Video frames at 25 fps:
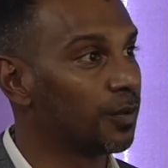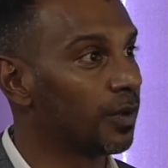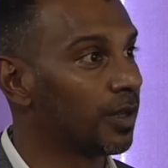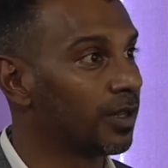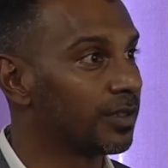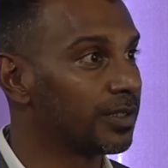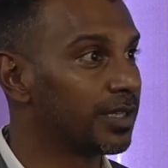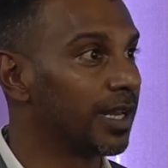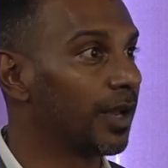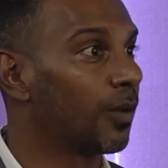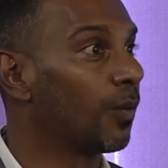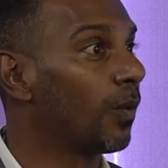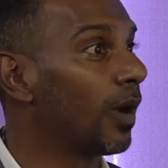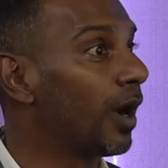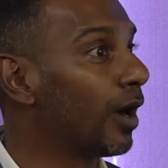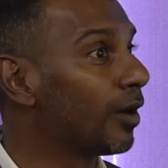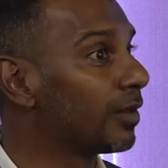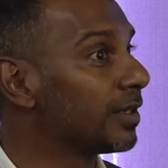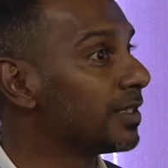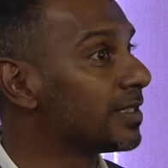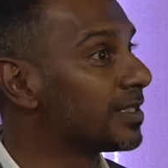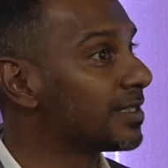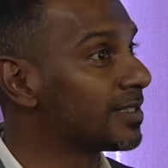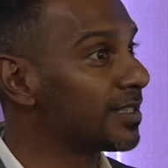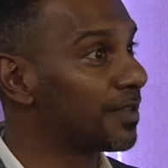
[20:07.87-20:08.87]
I was like, wow,
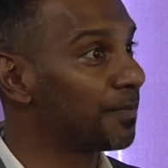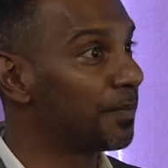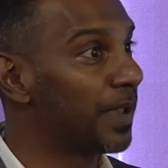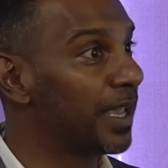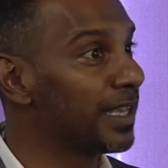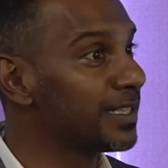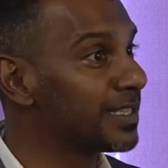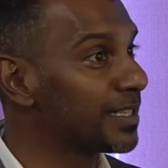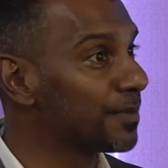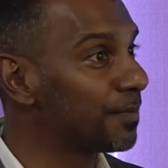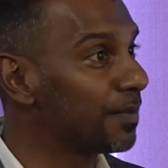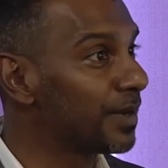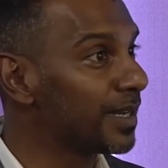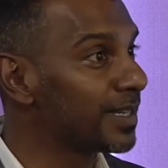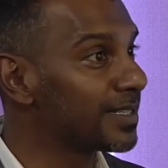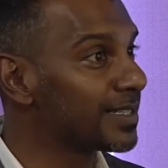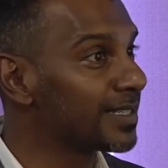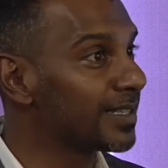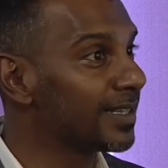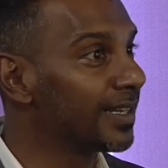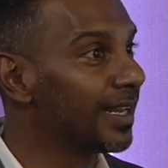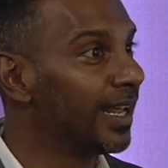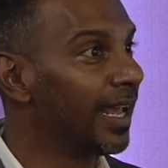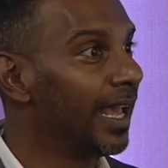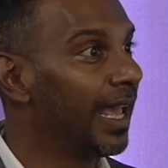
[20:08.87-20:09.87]
this is an amazing
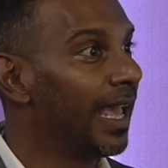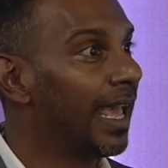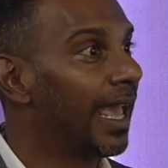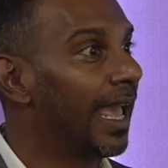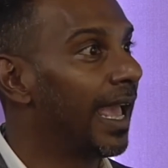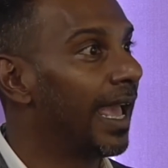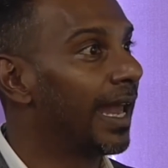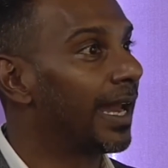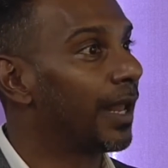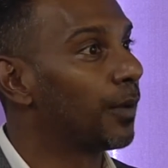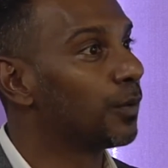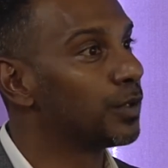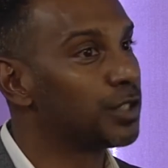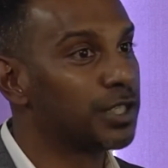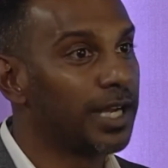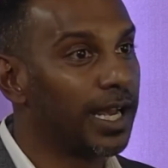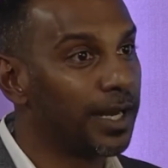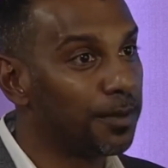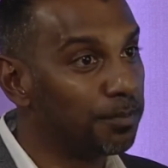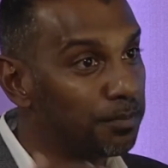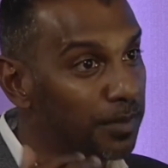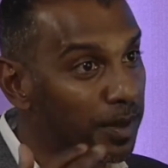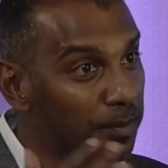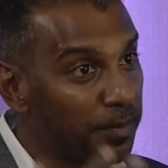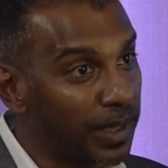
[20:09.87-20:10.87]
person, and I would try
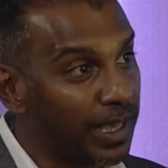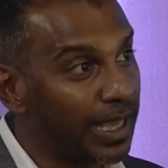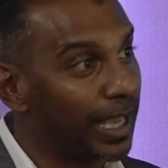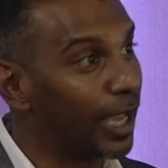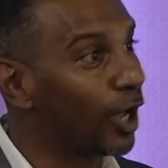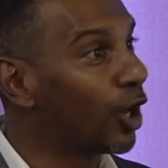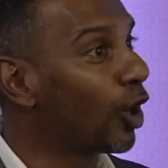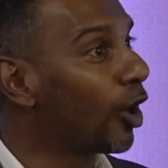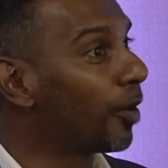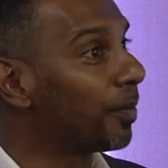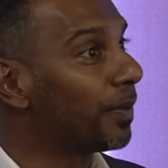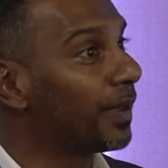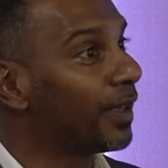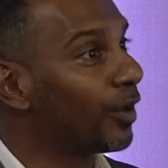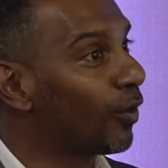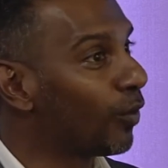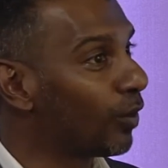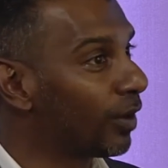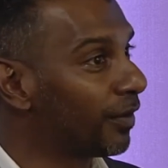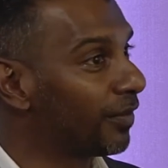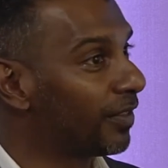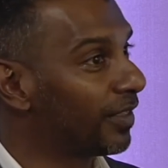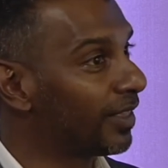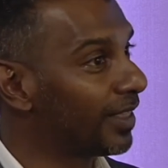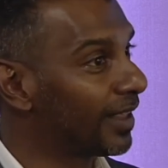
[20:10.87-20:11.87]
and mimic and copy all
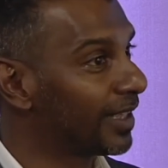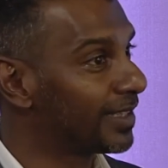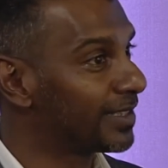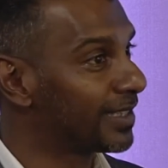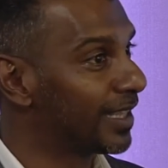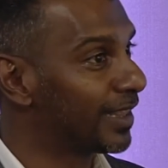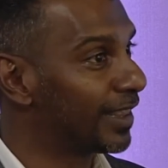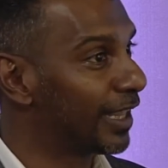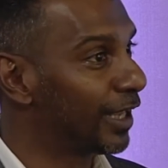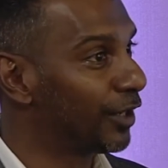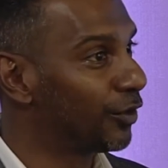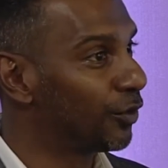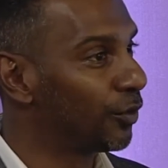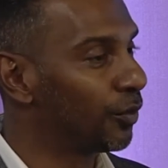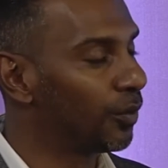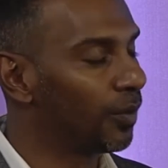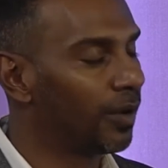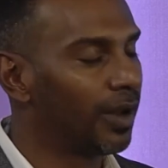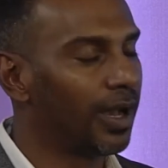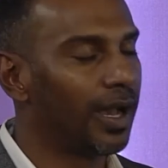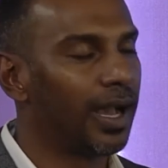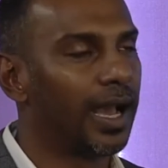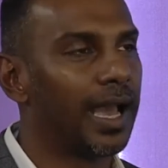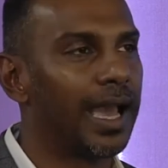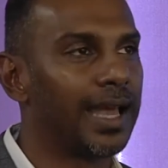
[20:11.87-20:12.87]
of the things that they do.
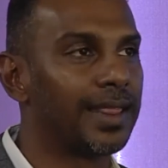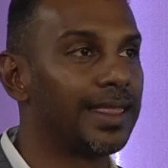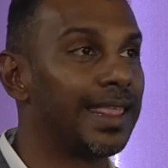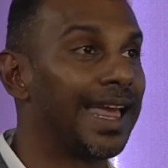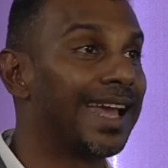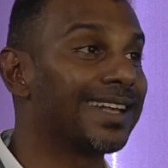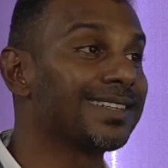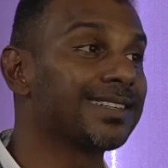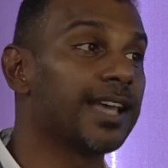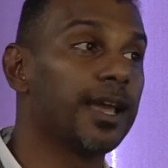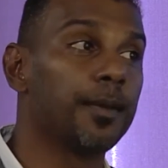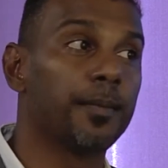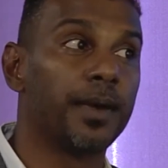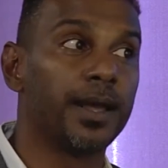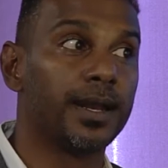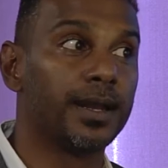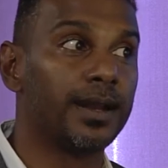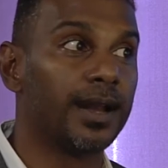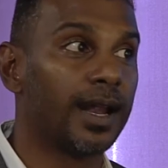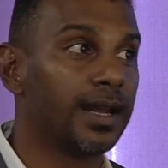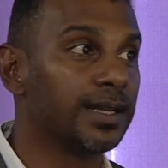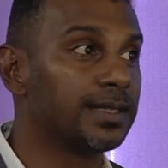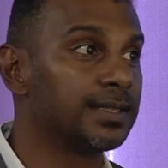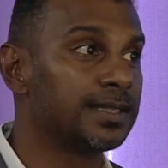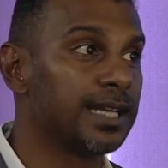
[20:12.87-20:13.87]
At that time, I didn't
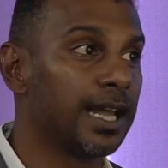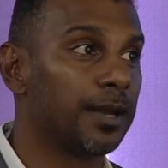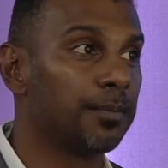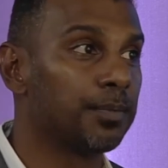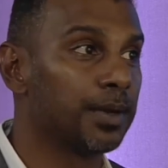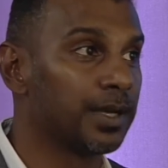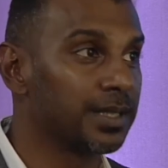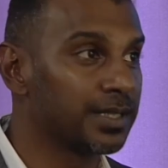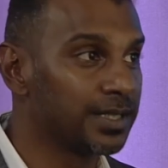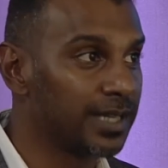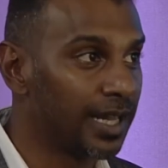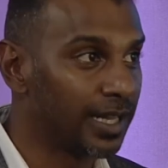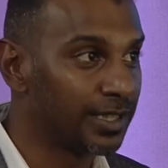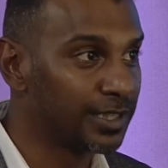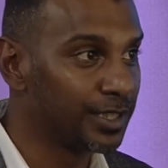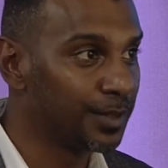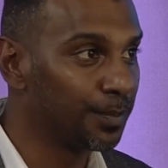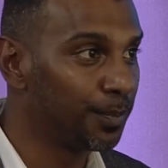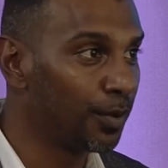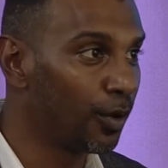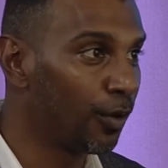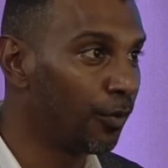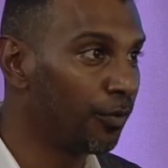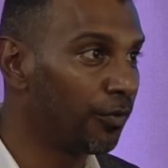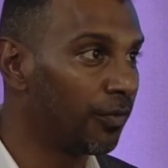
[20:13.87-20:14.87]
understand personality
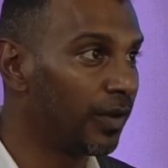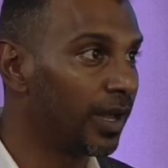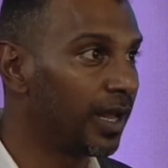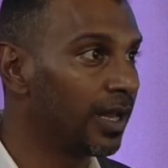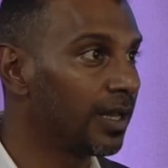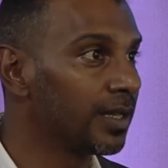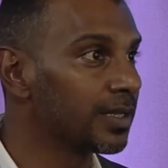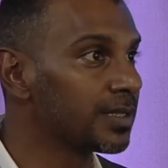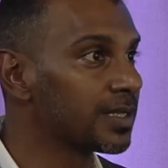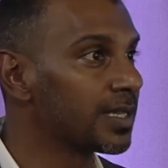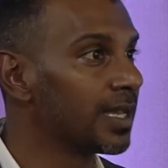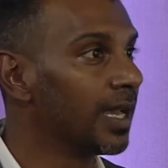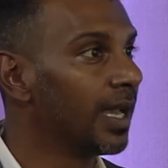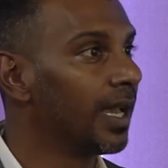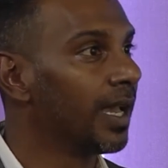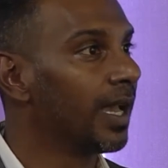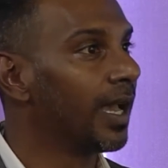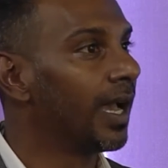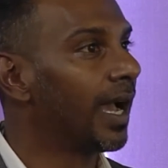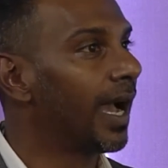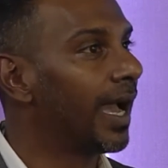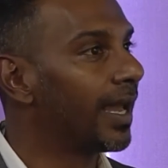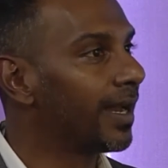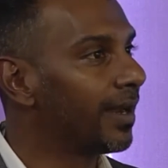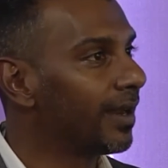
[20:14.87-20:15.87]
profiles.
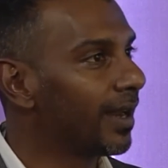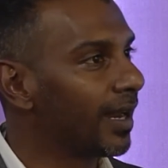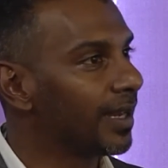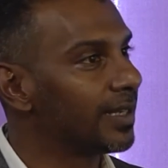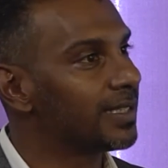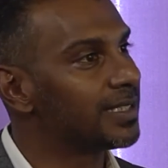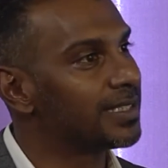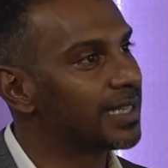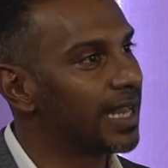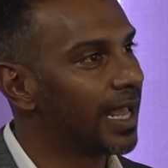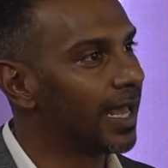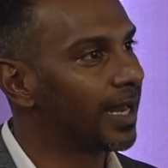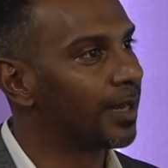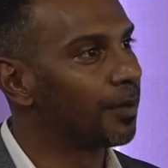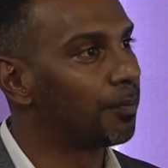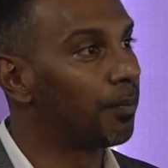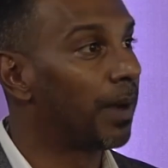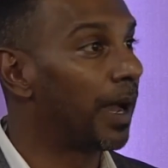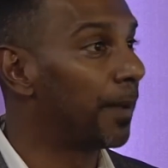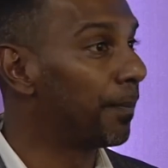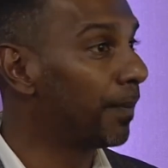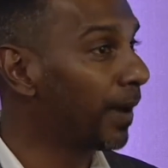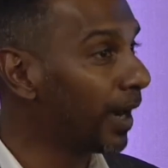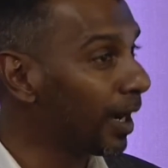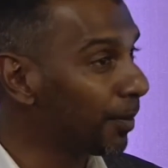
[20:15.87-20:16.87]
I didn't understand my
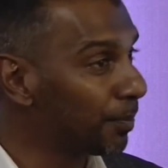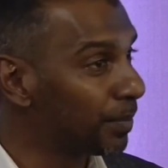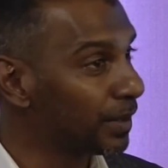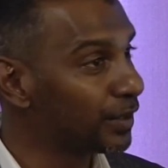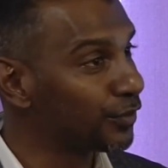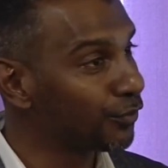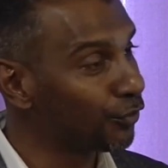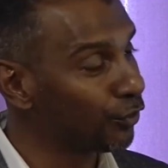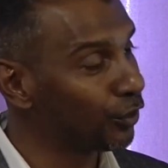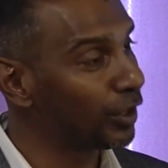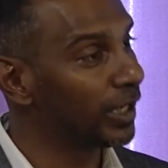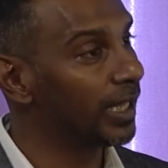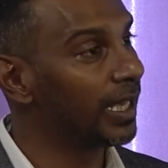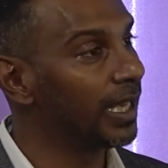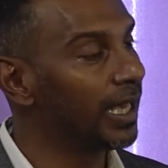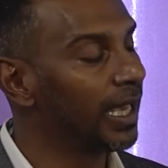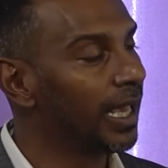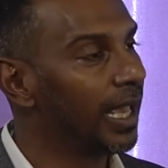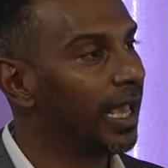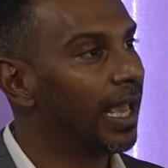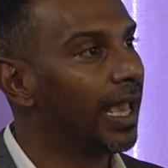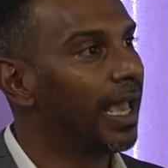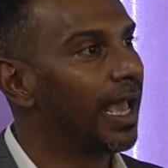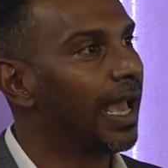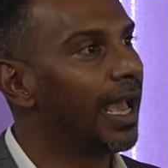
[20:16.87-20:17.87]
purpose fully,
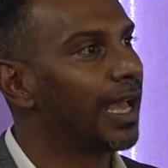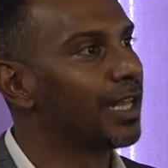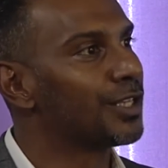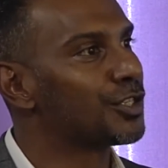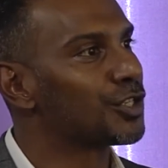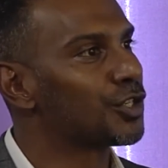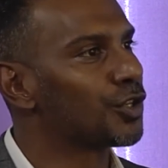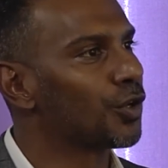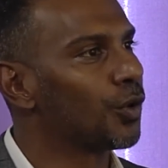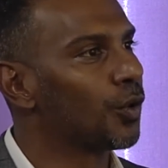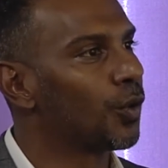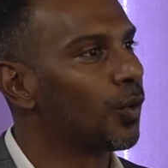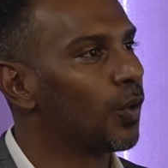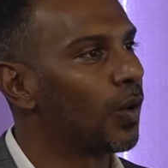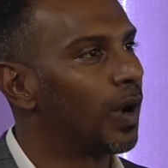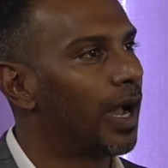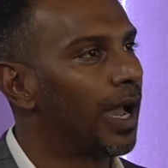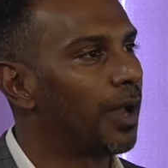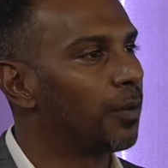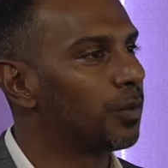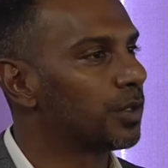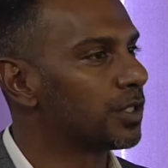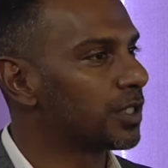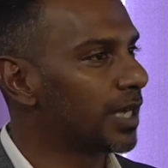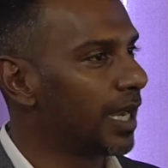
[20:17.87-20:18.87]
and so I
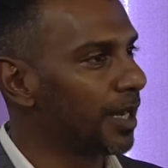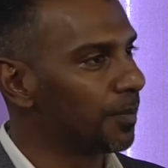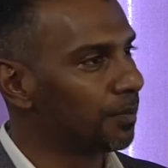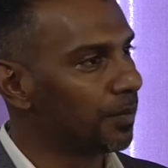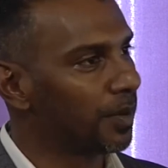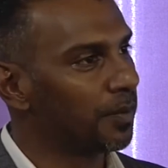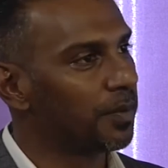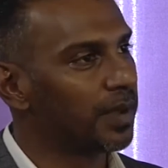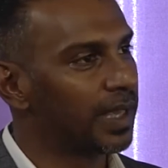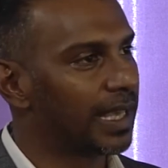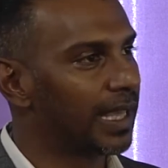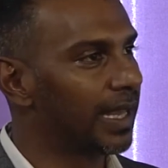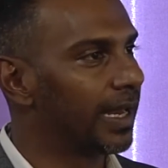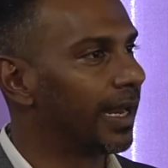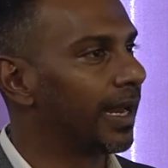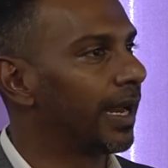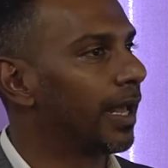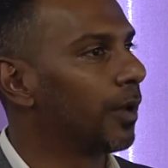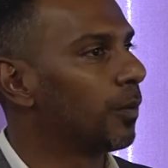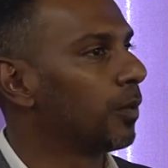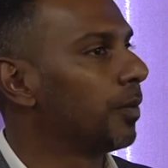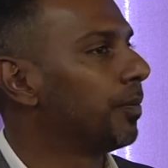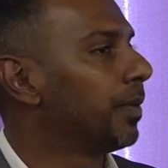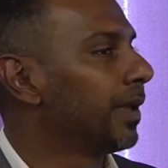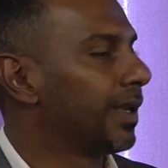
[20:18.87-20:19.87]
would try and mimic it, and I
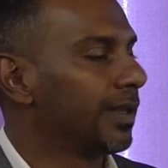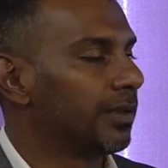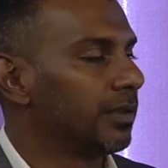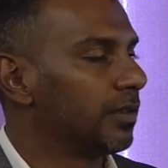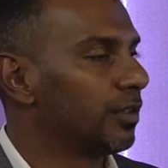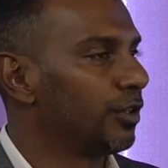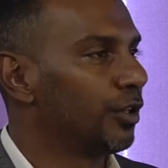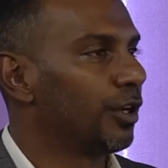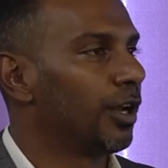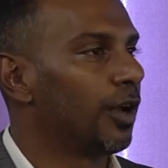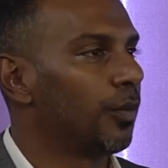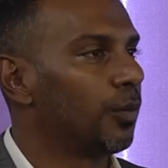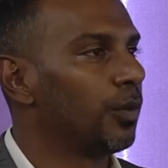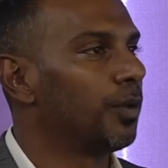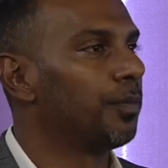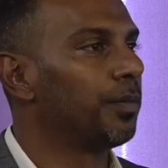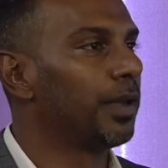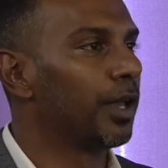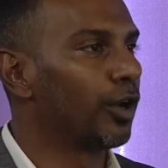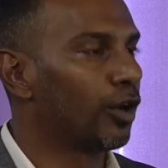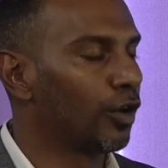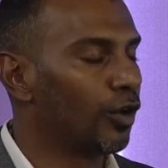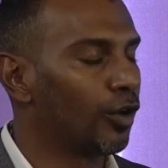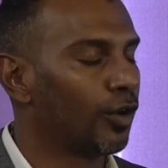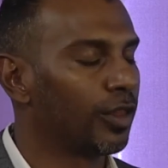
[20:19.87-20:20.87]
wouldn't be
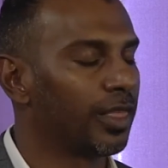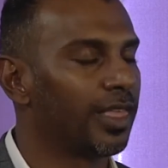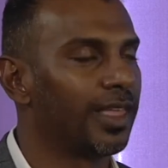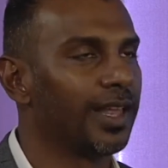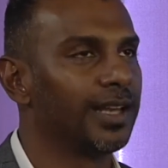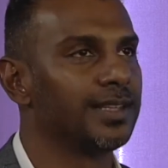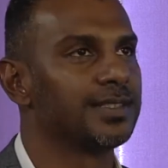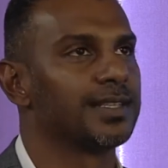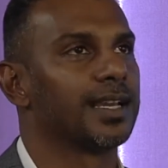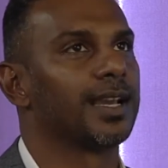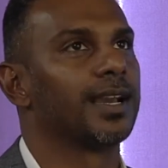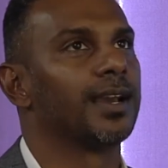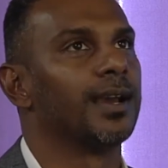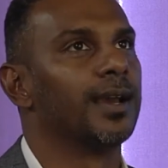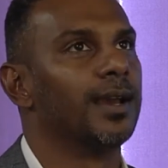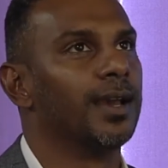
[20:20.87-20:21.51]
authentic.